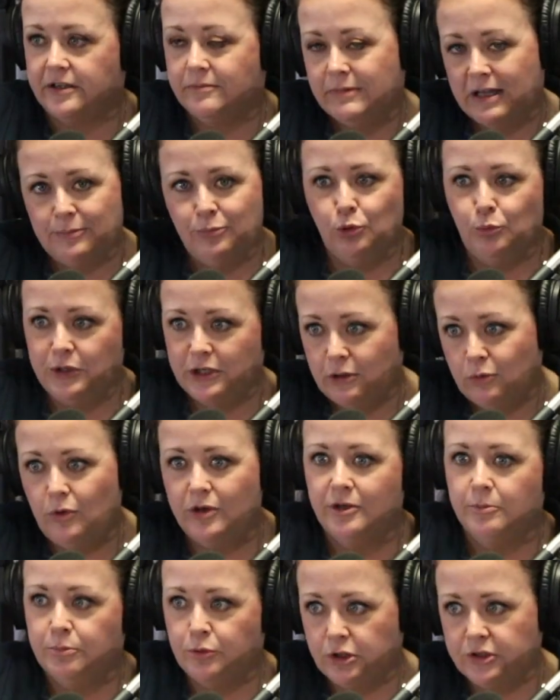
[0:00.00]
And maybe we don't
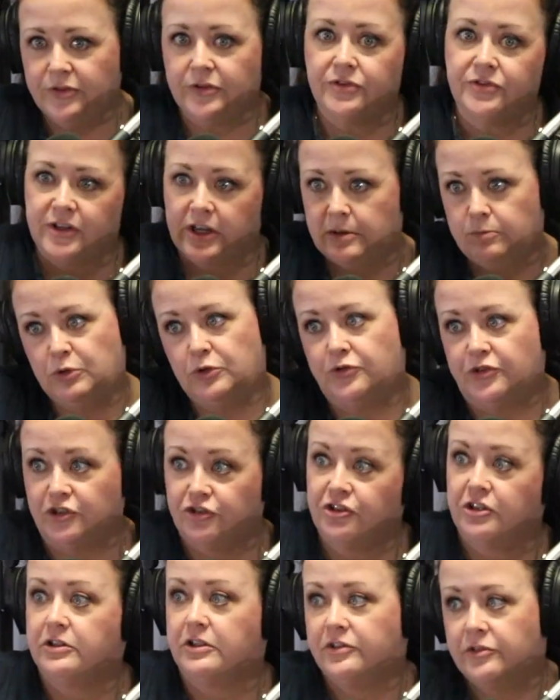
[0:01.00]
want to book the same
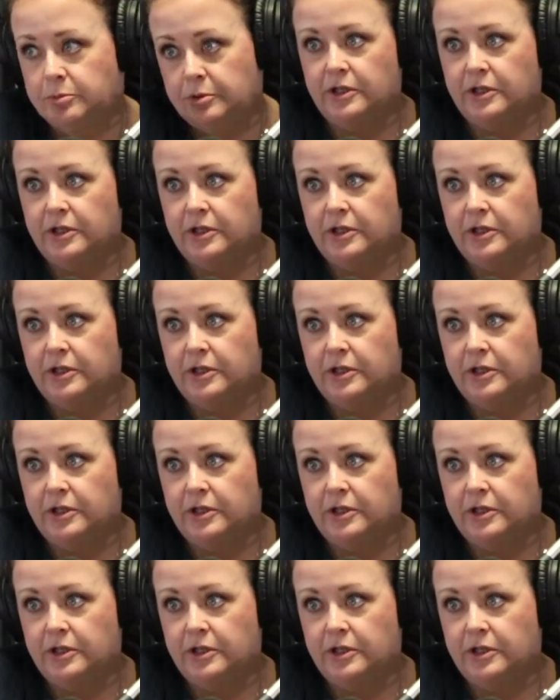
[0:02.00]
musician that's